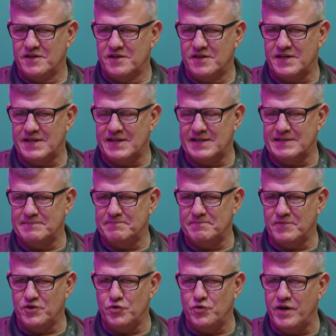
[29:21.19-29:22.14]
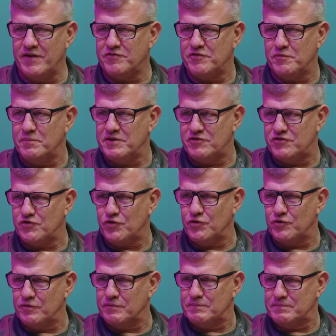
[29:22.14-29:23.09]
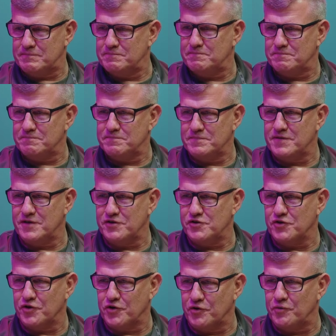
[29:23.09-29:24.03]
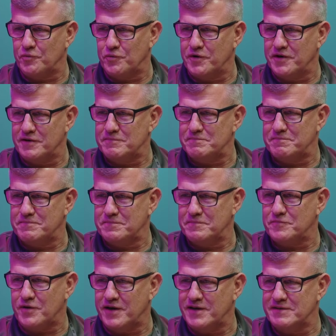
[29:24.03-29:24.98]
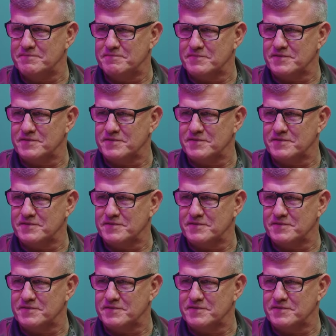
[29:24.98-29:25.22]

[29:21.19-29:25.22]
uh, you have to be certain that you're going to win, right?